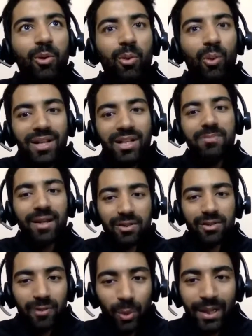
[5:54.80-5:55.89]
what is
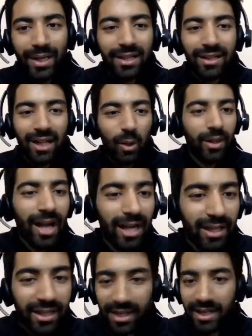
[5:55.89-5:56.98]
Microsoft doing in cloud and
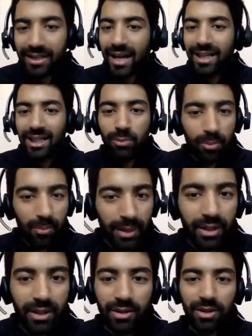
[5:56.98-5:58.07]
AI at the
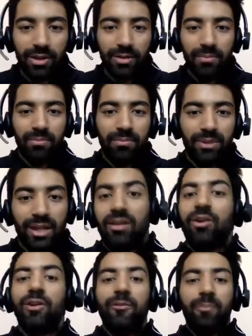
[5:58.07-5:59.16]
moment? There are a
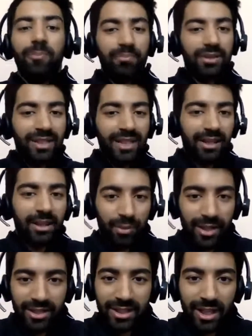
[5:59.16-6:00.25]
lot of secret
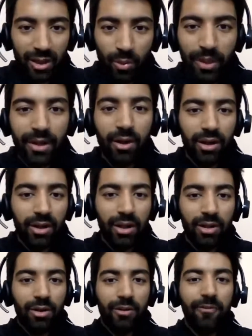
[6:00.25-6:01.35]
projects that are going on, a
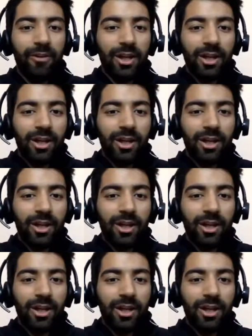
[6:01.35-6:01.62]
lot of,